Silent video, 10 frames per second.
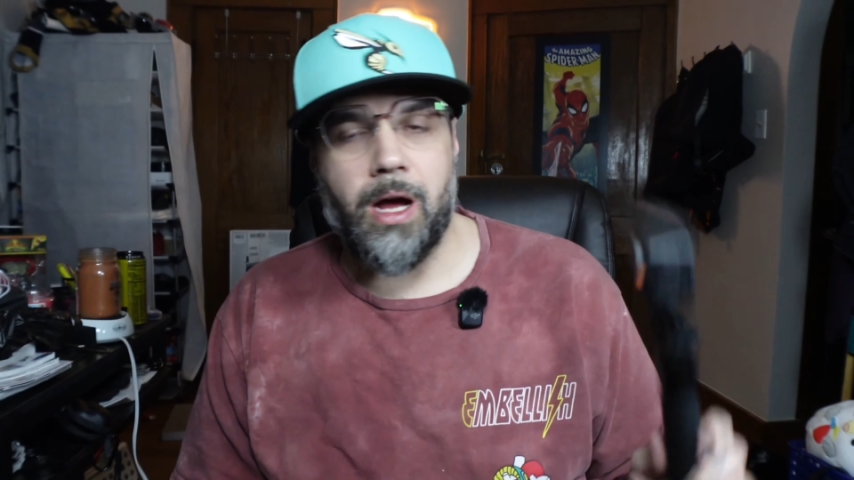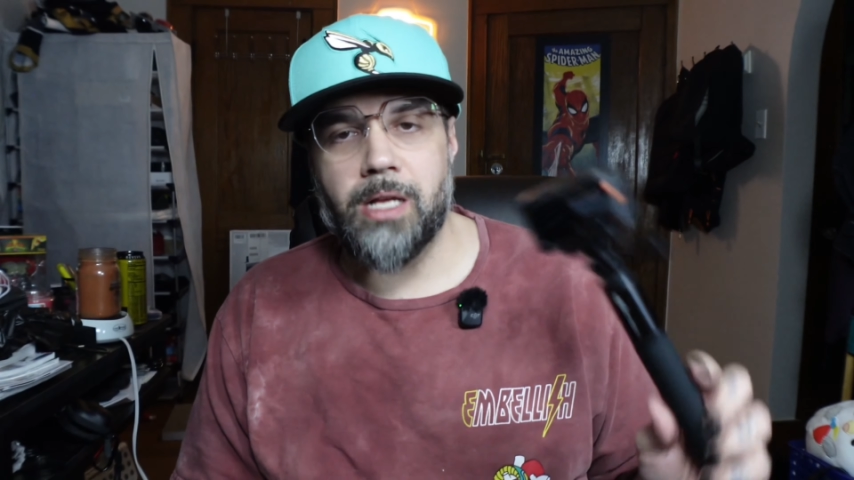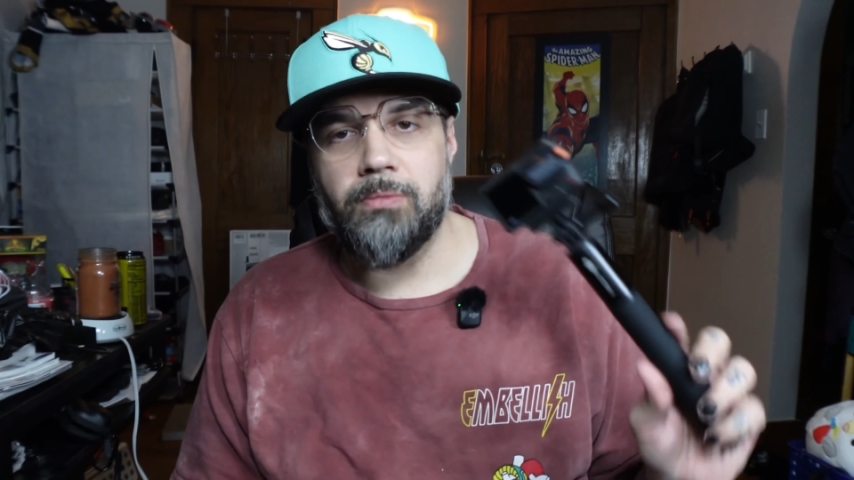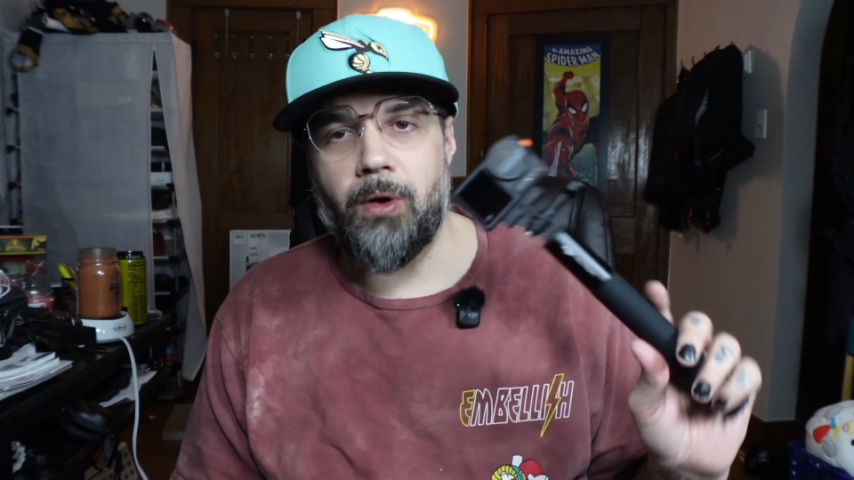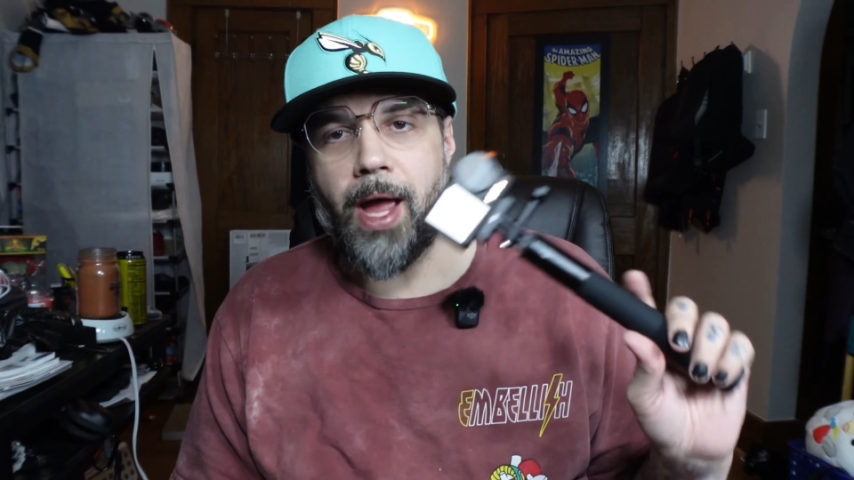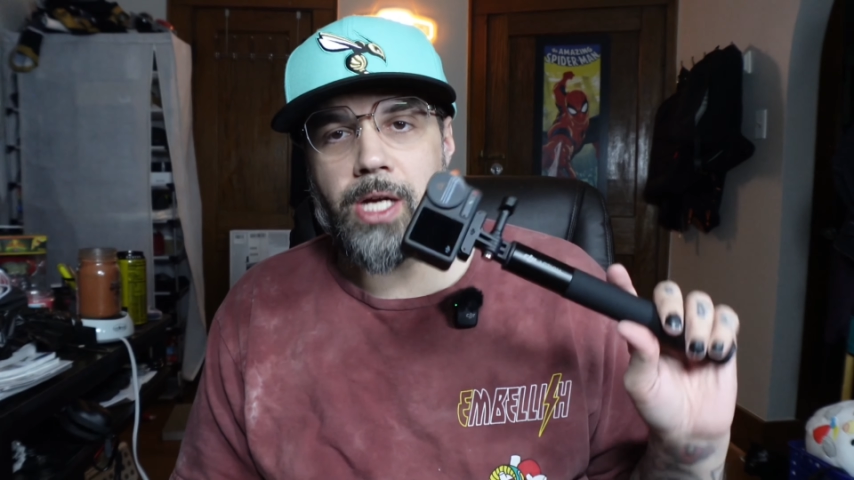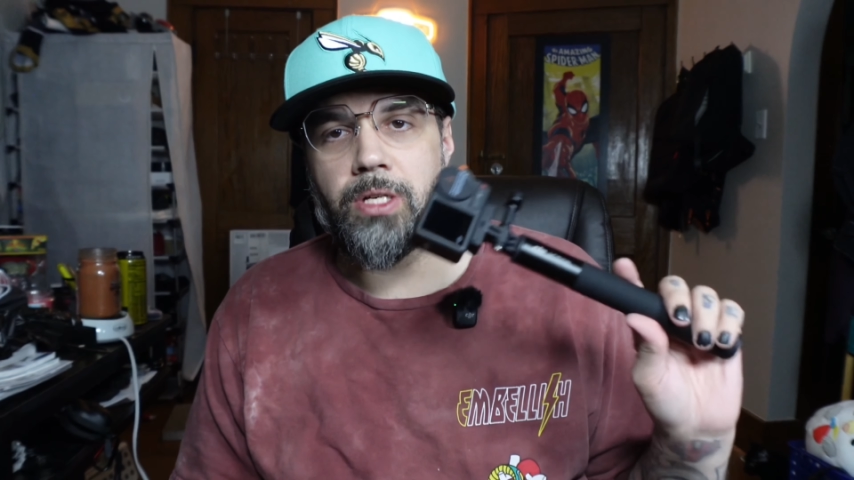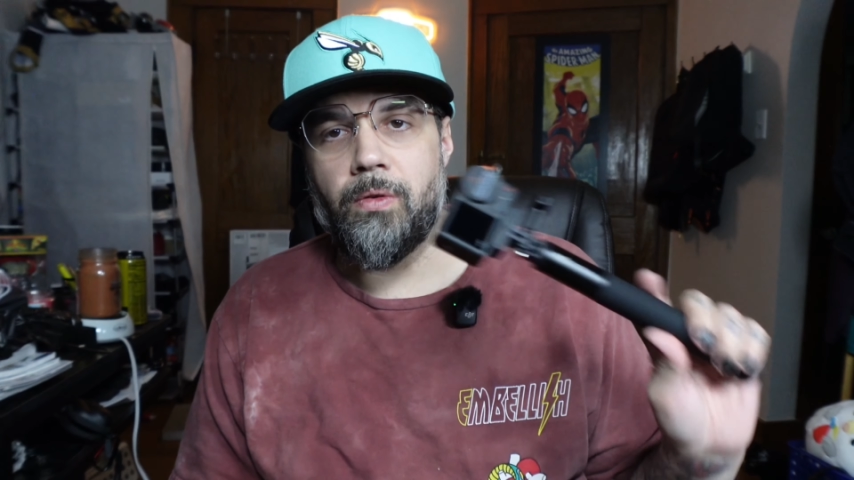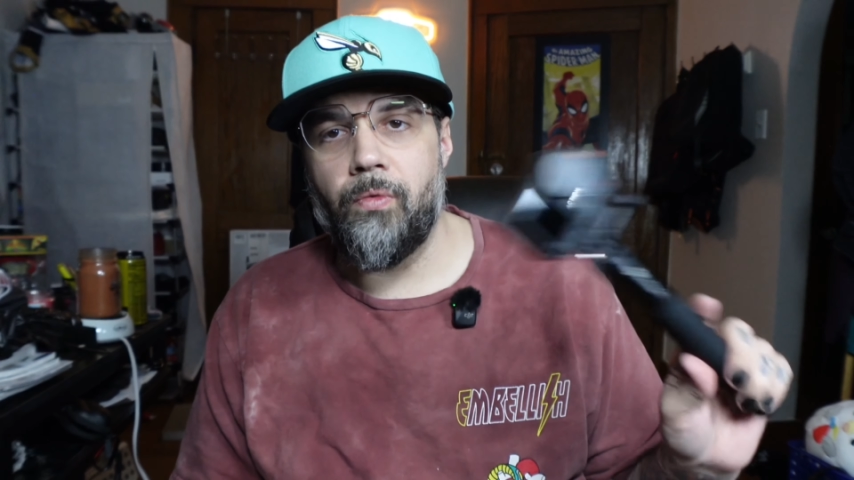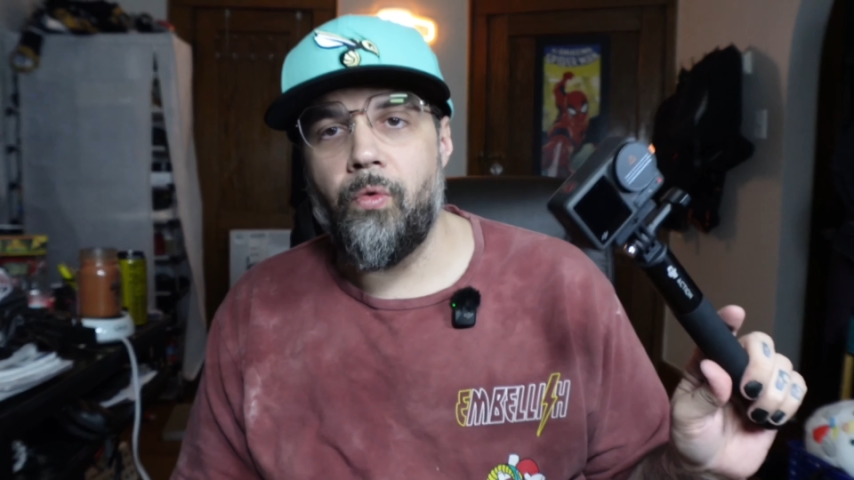Osmo
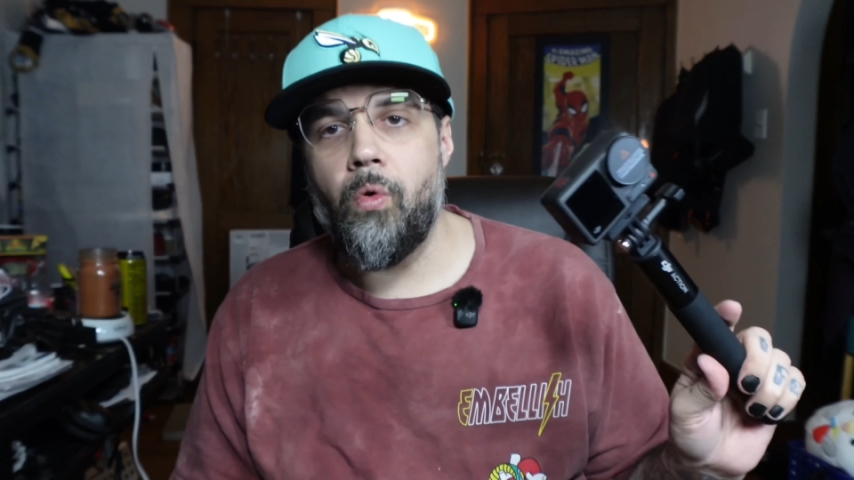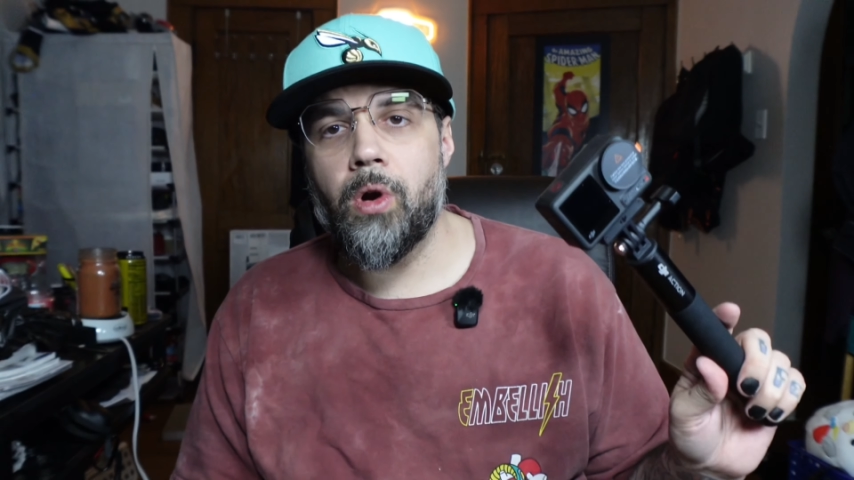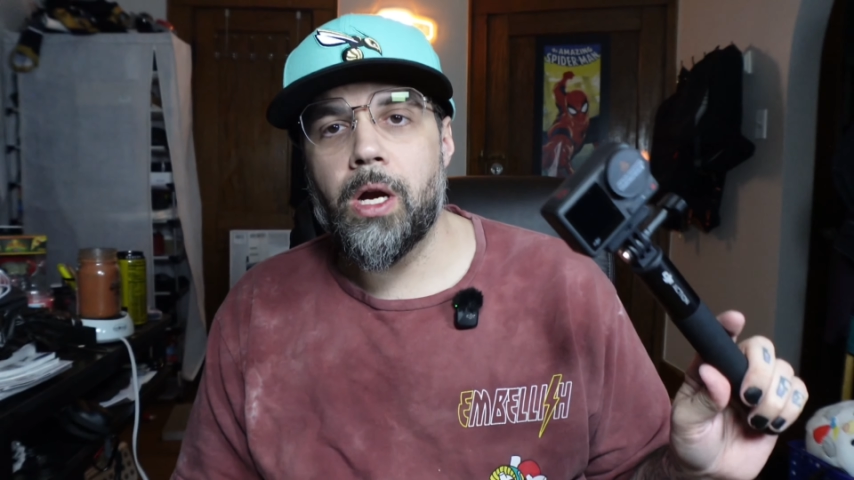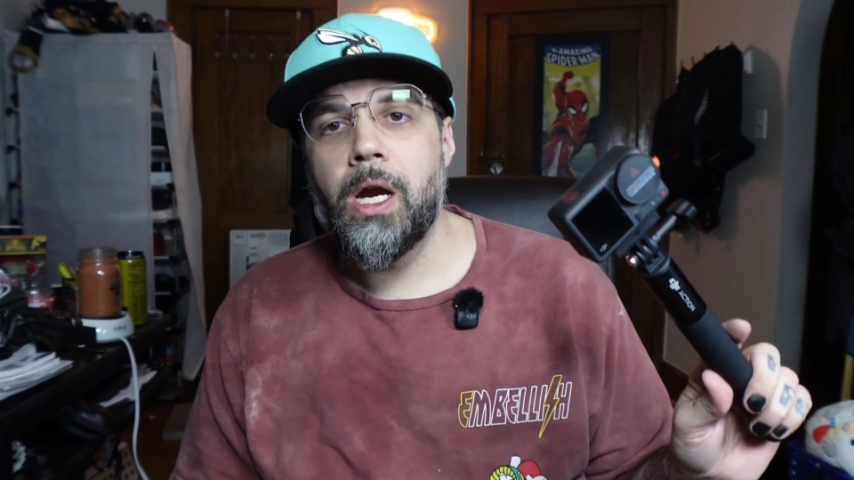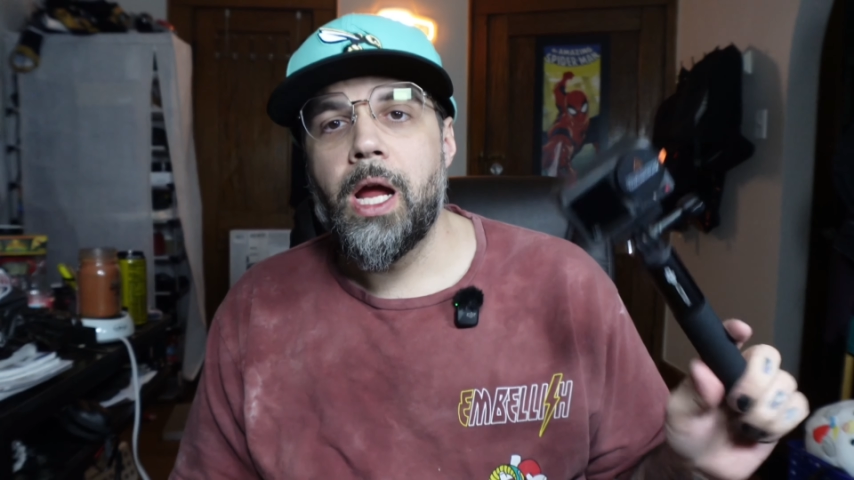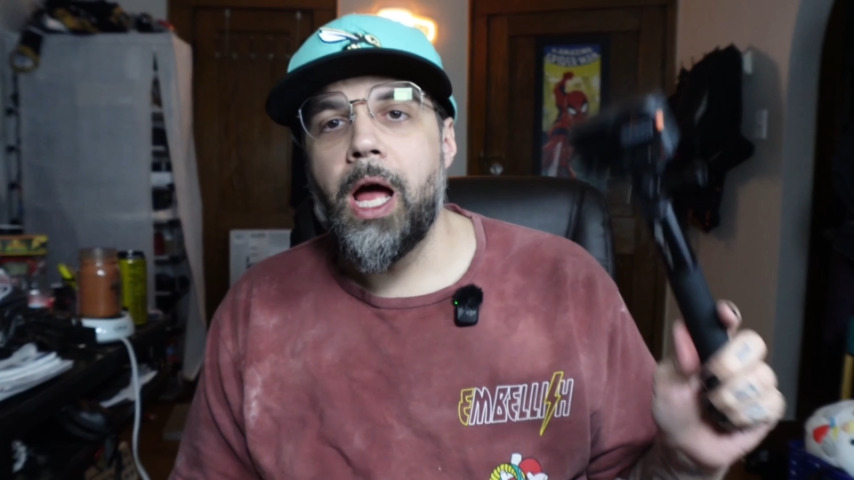Action 4,